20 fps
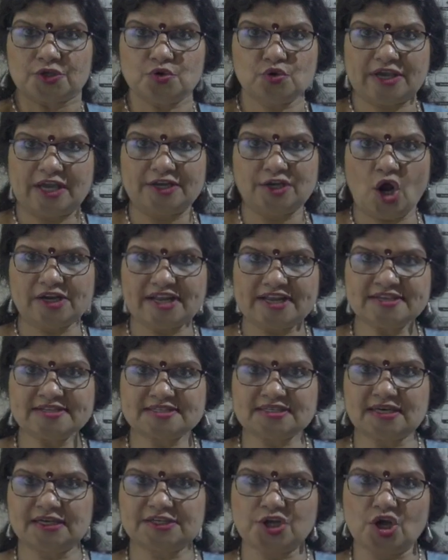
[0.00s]
You cannot
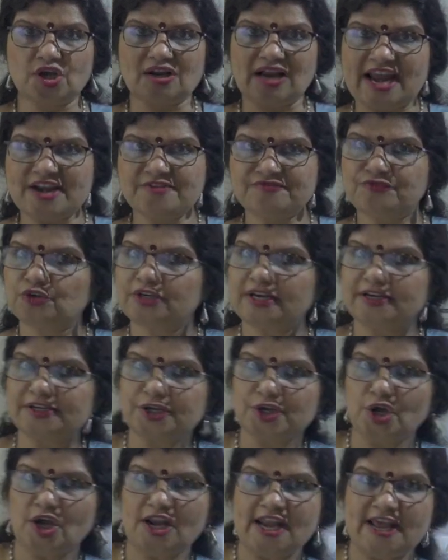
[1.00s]
insert your right foot
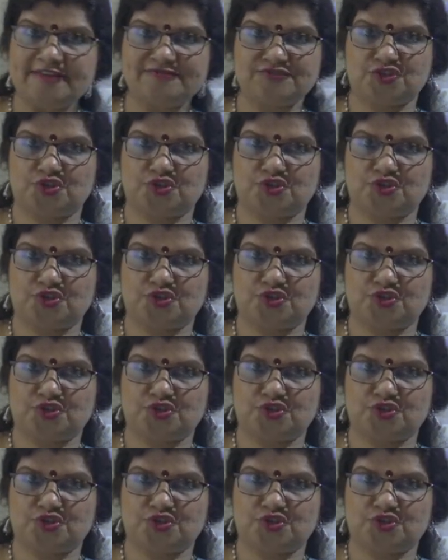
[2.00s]
into your left